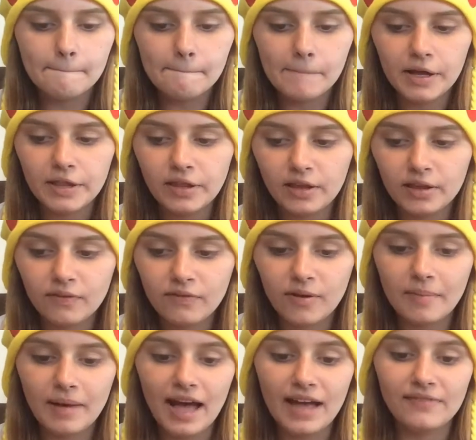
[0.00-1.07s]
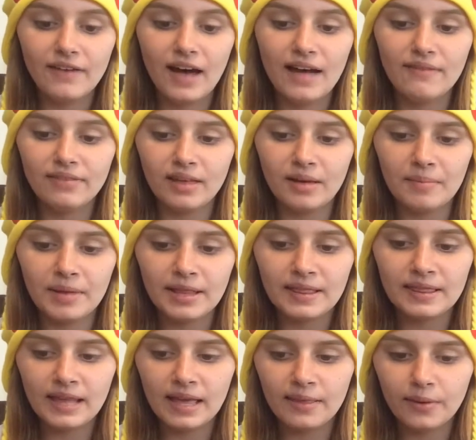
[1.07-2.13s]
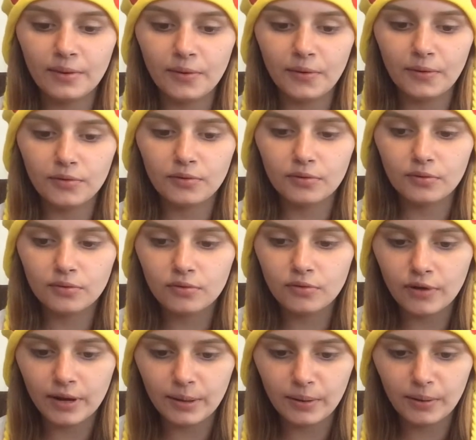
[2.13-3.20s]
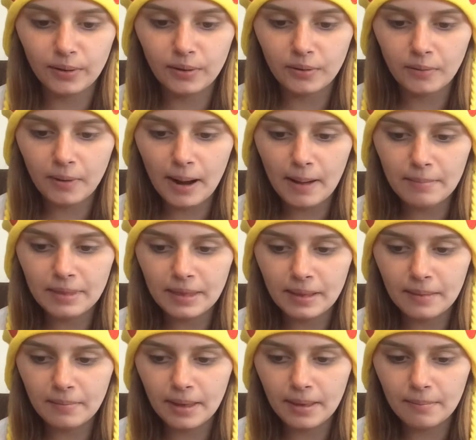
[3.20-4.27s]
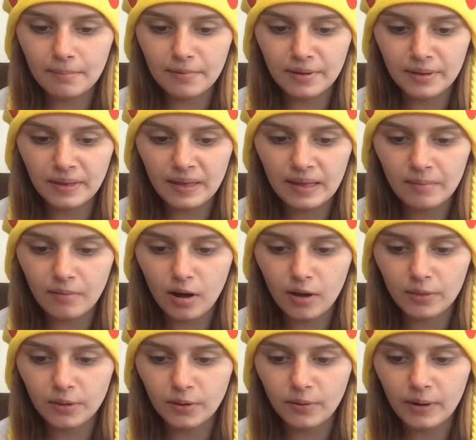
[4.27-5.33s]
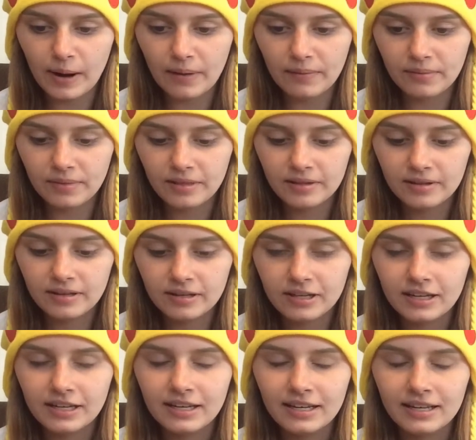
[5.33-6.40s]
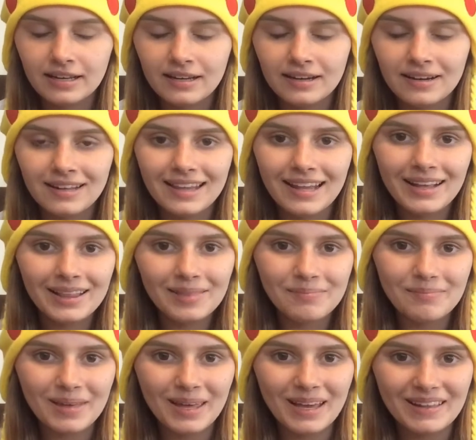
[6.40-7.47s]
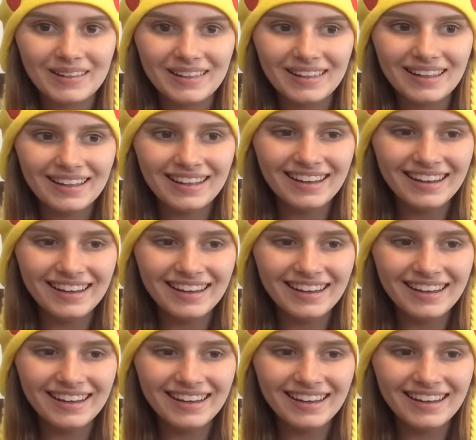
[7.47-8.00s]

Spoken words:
But none of them high-fived him. Instead, the girl trainer grabbed him and put him on the ground. That's mean.